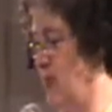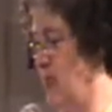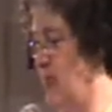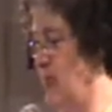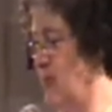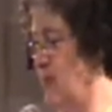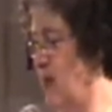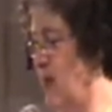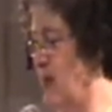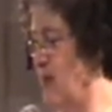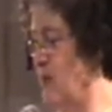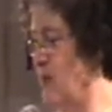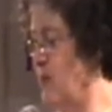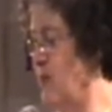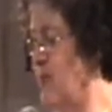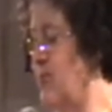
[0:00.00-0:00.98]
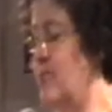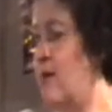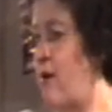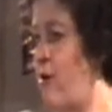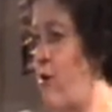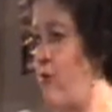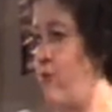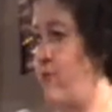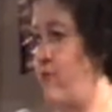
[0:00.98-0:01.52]
He smiled with his
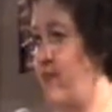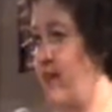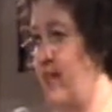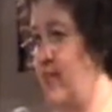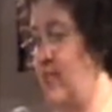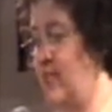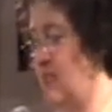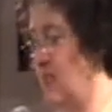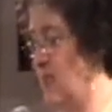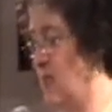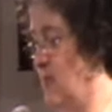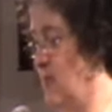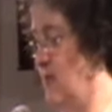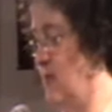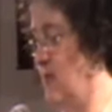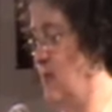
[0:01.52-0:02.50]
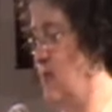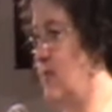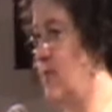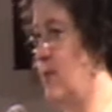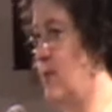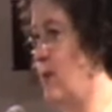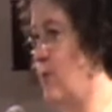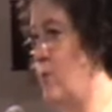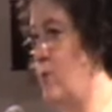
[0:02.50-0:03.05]
whole face,
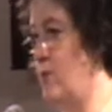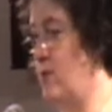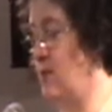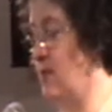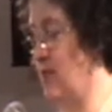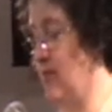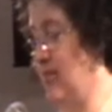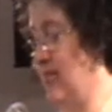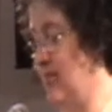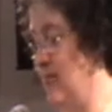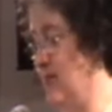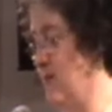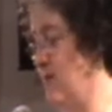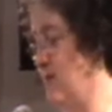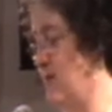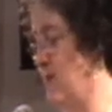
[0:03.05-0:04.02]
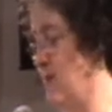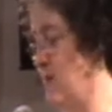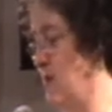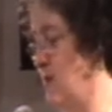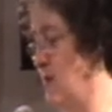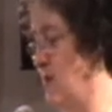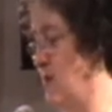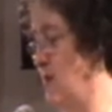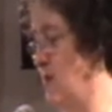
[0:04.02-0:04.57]
so I wouldn't leave.
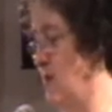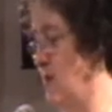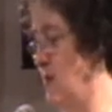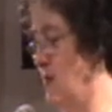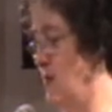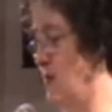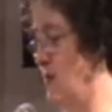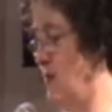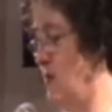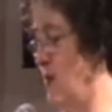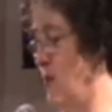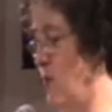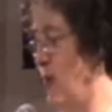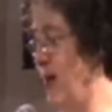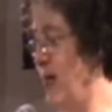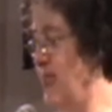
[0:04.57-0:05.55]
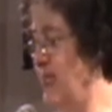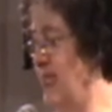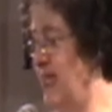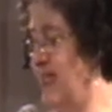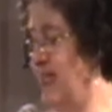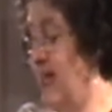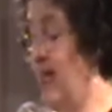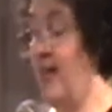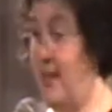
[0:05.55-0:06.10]
And when I
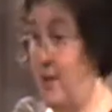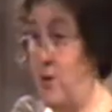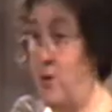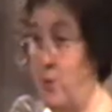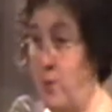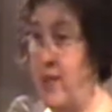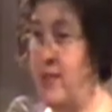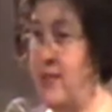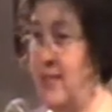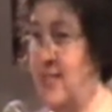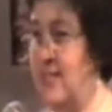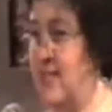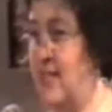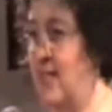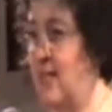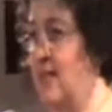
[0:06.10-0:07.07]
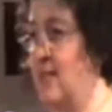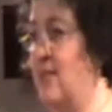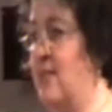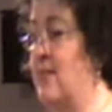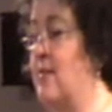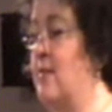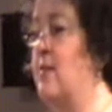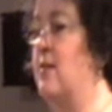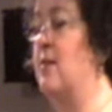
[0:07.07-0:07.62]
said he could wiggle his
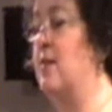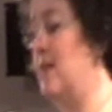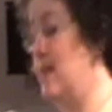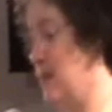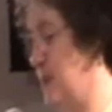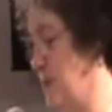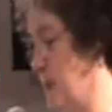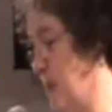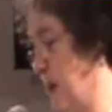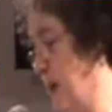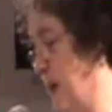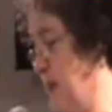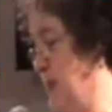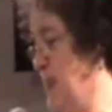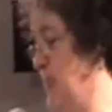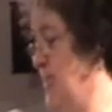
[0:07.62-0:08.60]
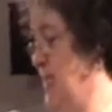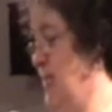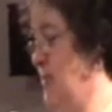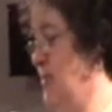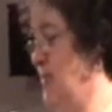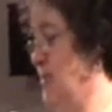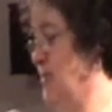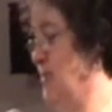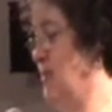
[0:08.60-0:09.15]
ears, in the past
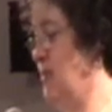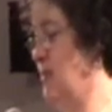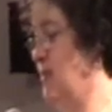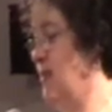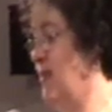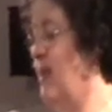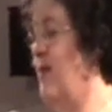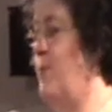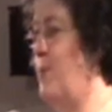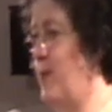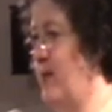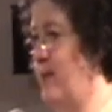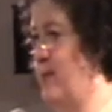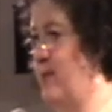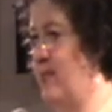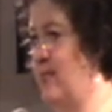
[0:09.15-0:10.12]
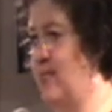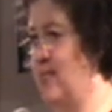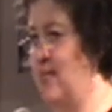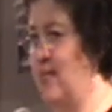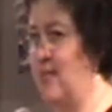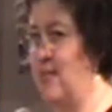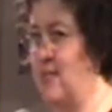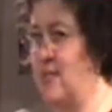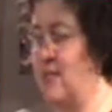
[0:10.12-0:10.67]
tense, he wiggled his
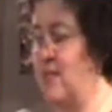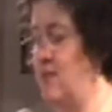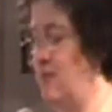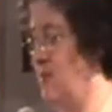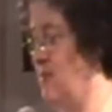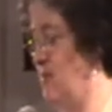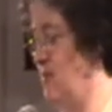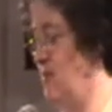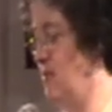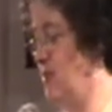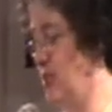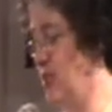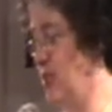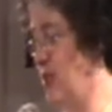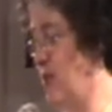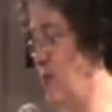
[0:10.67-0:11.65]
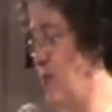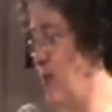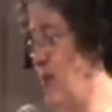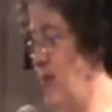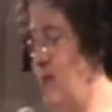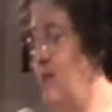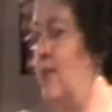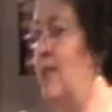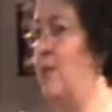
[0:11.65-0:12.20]
ears to show me
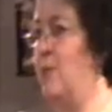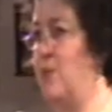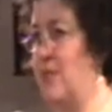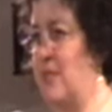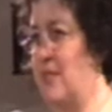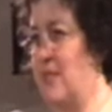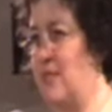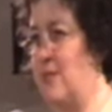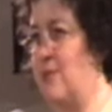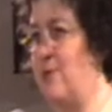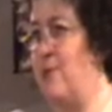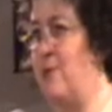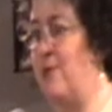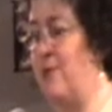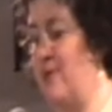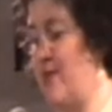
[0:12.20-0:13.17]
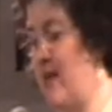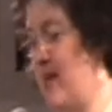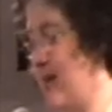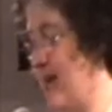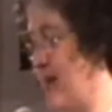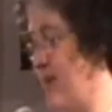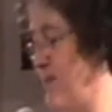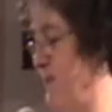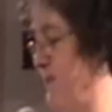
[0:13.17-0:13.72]
he was still there.